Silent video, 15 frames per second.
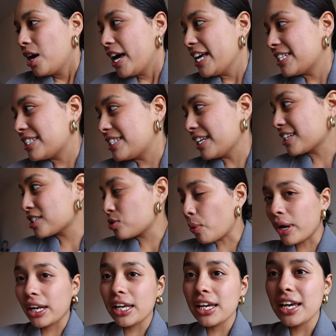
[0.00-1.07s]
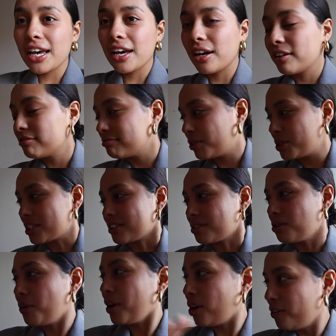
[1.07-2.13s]
It's 6:20. Quentin,
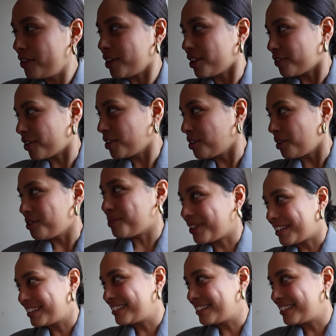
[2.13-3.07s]
don't walk over here if you're in underwear.